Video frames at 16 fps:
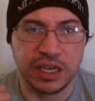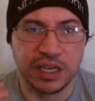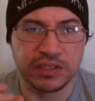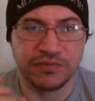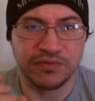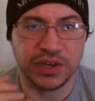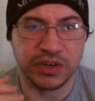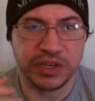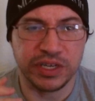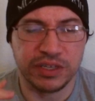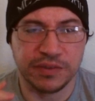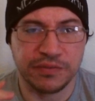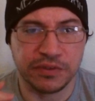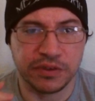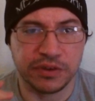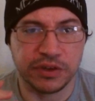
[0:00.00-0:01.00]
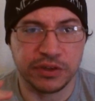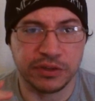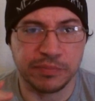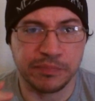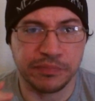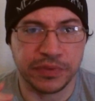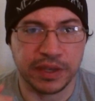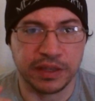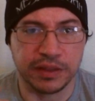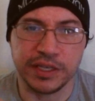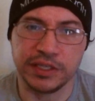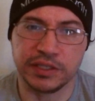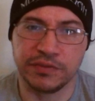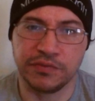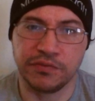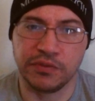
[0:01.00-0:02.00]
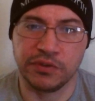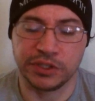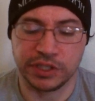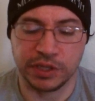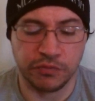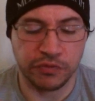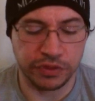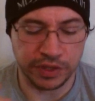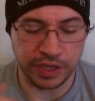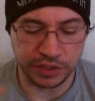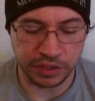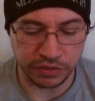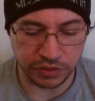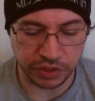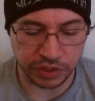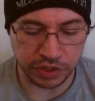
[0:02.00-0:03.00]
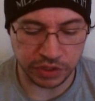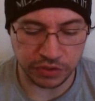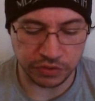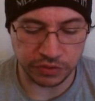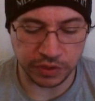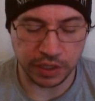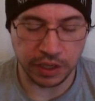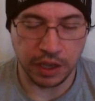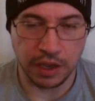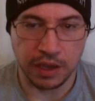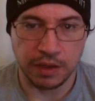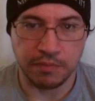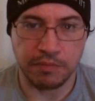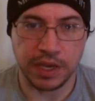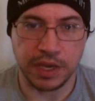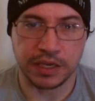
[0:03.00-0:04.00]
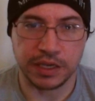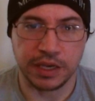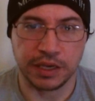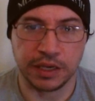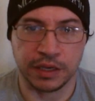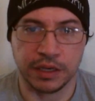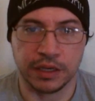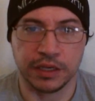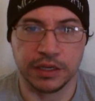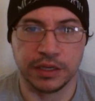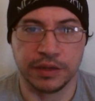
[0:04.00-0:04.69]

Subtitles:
It's very difficult, at least for someone that's used to making